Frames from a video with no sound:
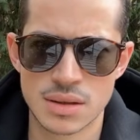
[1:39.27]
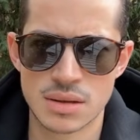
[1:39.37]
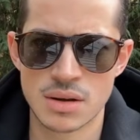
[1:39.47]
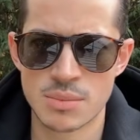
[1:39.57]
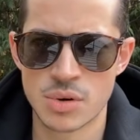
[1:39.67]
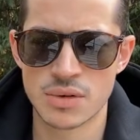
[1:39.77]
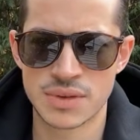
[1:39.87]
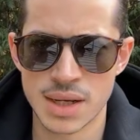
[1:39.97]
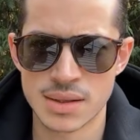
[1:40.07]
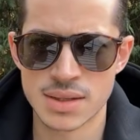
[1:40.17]
the number of
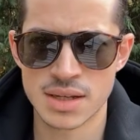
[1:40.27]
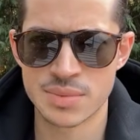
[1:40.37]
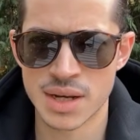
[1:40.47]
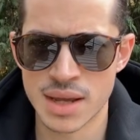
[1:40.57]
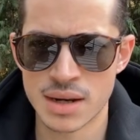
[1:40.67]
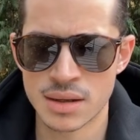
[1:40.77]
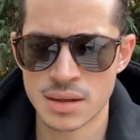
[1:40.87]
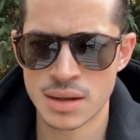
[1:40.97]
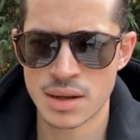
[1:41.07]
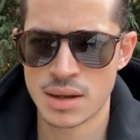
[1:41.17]
dates he's been getting.
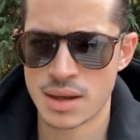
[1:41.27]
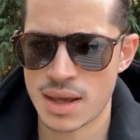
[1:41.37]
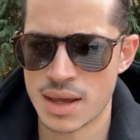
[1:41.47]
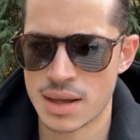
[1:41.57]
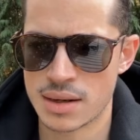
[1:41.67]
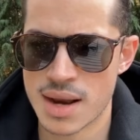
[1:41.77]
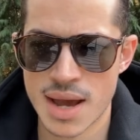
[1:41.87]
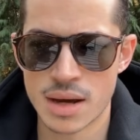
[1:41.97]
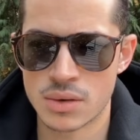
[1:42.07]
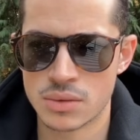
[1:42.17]
And
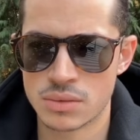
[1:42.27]
now